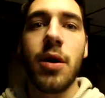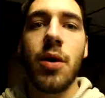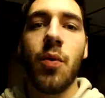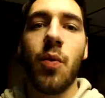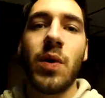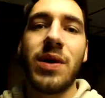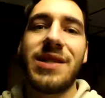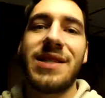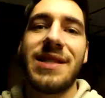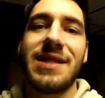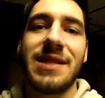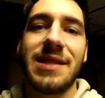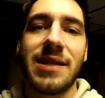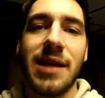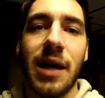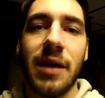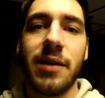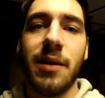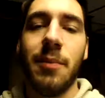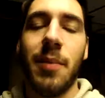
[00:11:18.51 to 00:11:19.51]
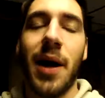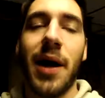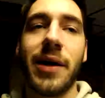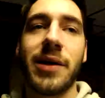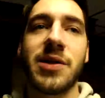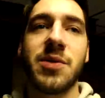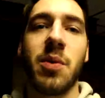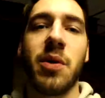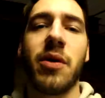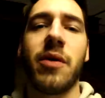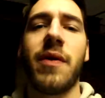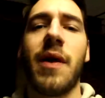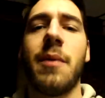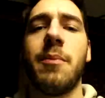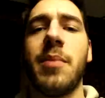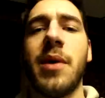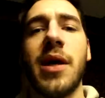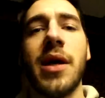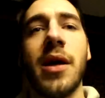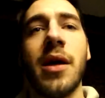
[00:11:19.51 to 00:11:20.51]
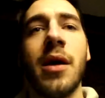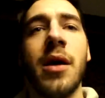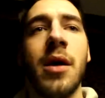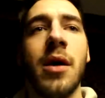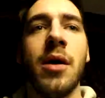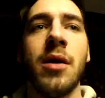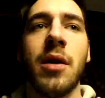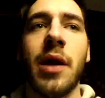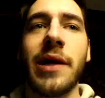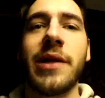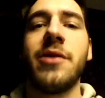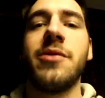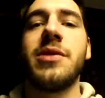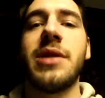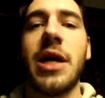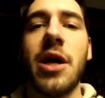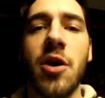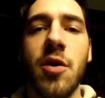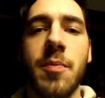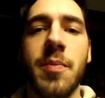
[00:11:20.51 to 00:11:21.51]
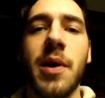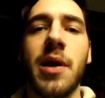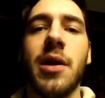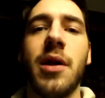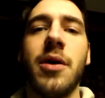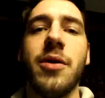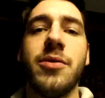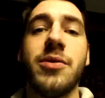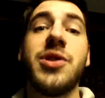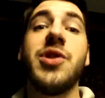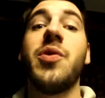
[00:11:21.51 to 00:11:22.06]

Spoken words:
what's inside the box, whether that be like those air pillows.